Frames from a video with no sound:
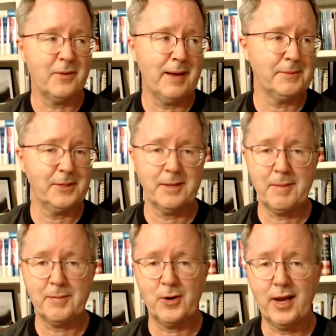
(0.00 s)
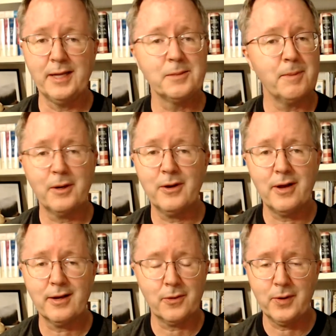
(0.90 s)
Rhapsody memorized, but you're
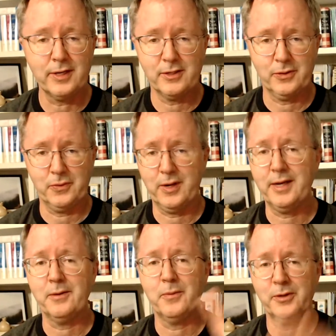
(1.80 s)
not going to, right? We